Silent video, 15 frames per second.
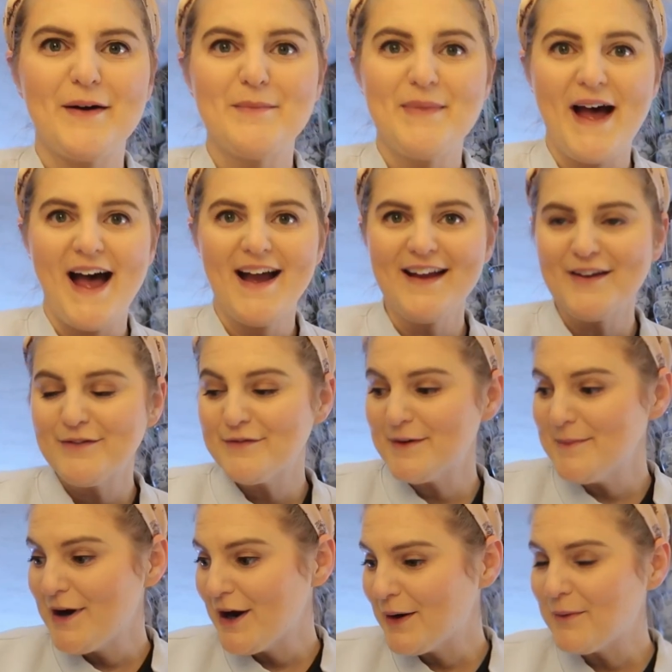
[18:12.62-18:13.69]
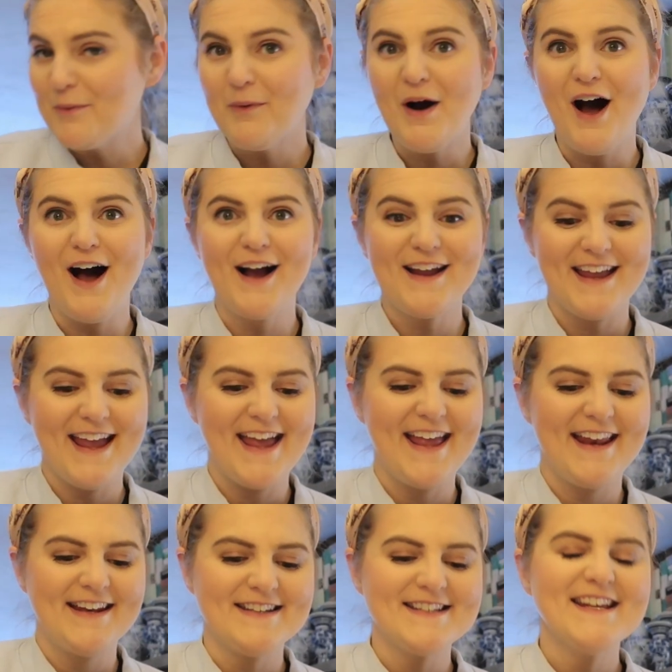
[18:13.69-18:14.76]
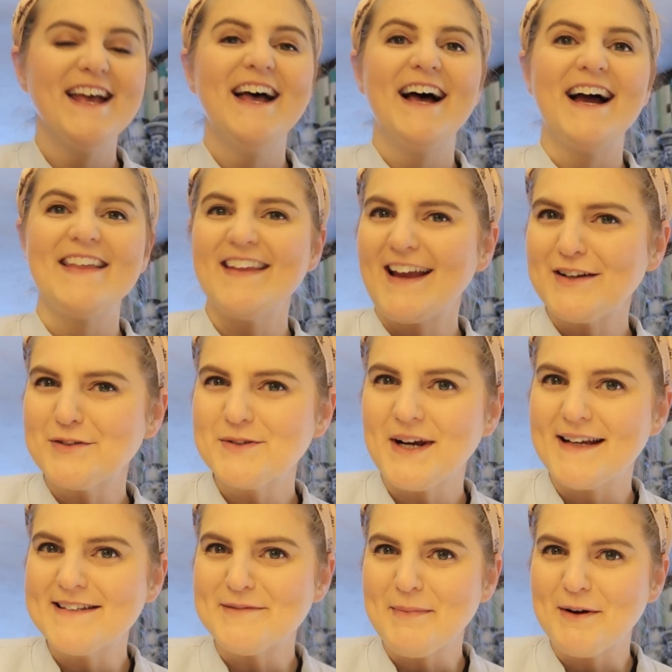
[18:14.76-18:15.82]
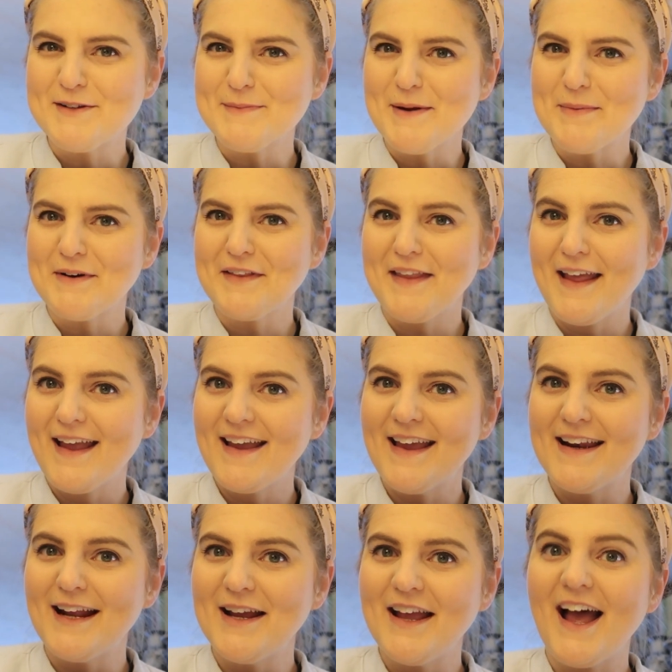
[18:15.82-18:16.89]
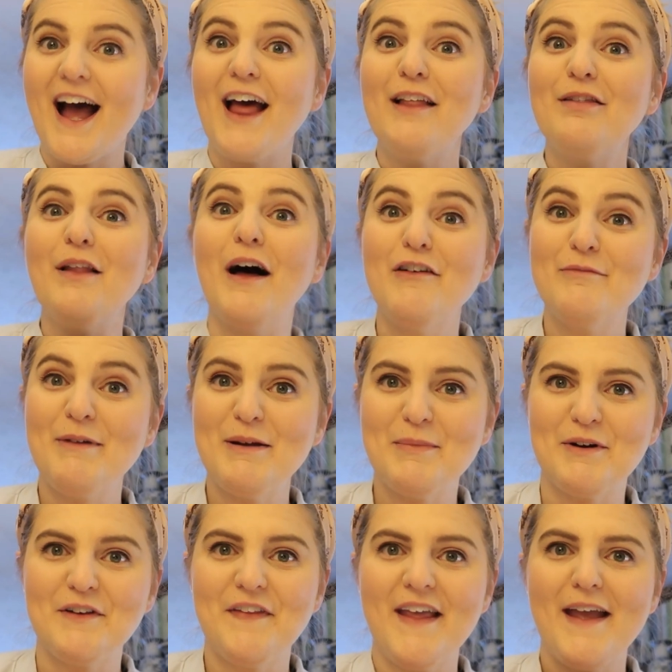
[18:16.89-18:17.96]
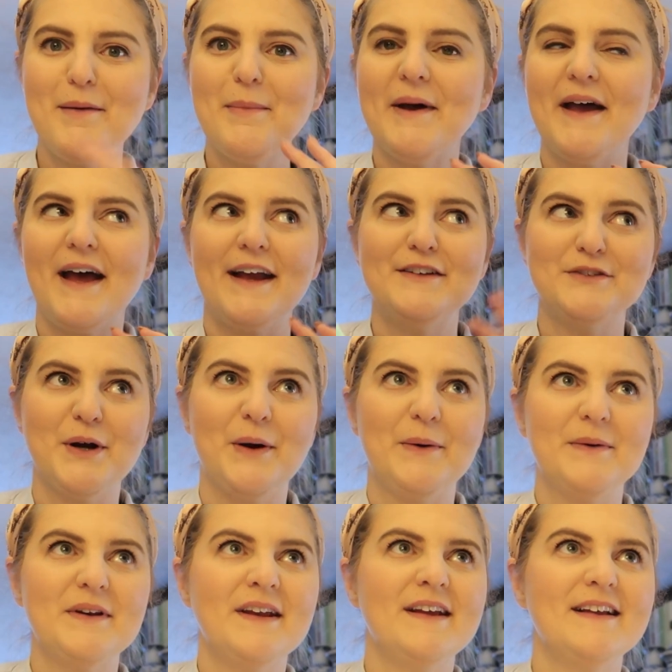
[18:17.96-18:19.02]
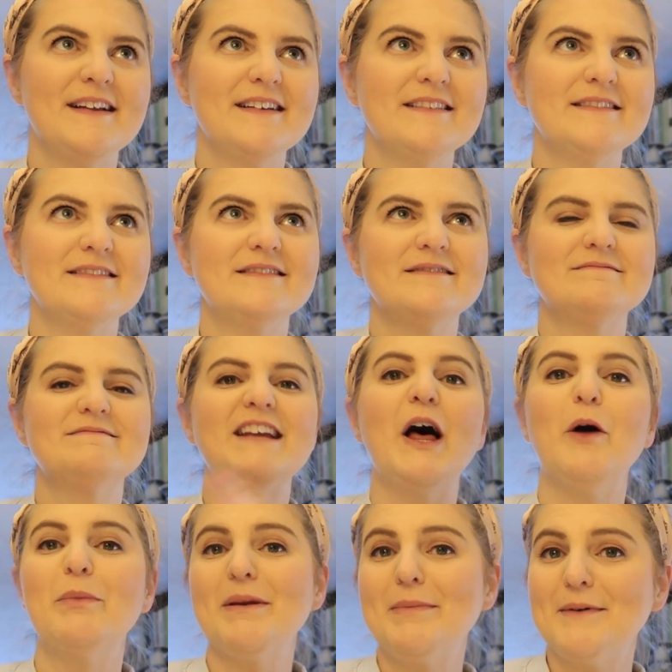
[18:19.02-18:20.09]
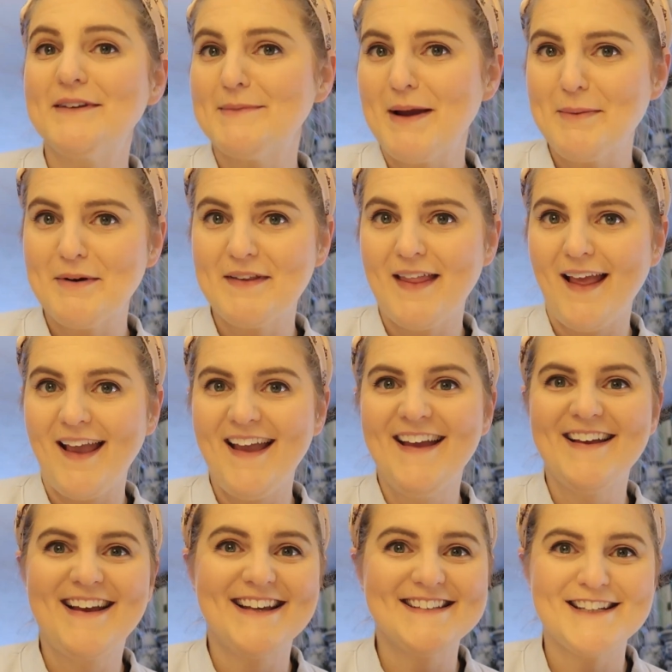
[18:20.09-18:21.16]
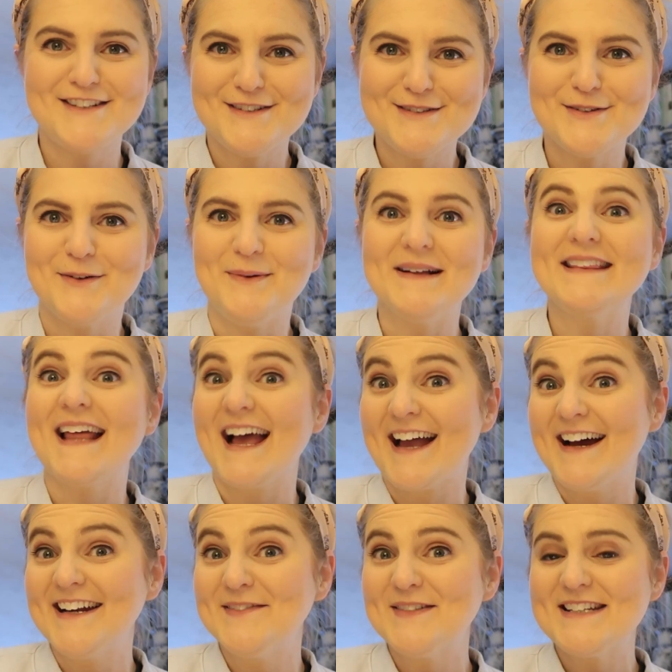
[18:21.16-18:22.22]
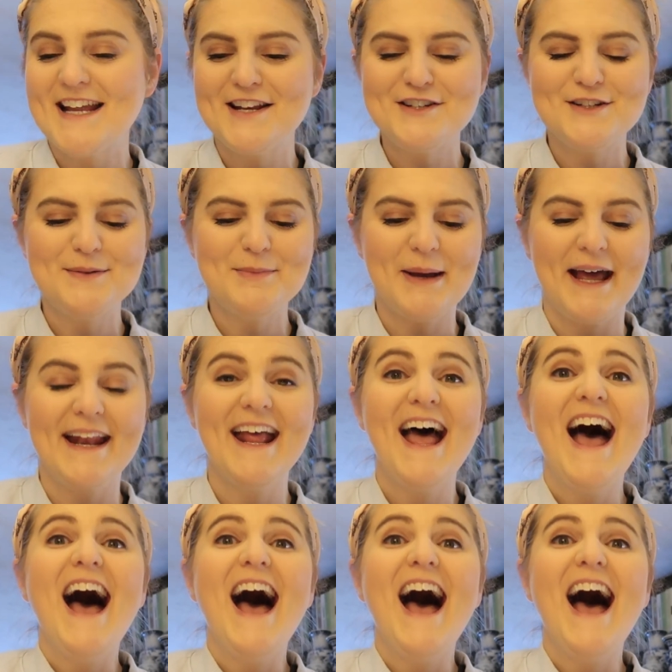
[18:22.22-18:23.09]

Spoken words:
are back from our walk, and I think I told you guys tomorrow's my birthday, and I love my birthday, but I don't tell people it's my birthday because I just don't want that kind of attention. But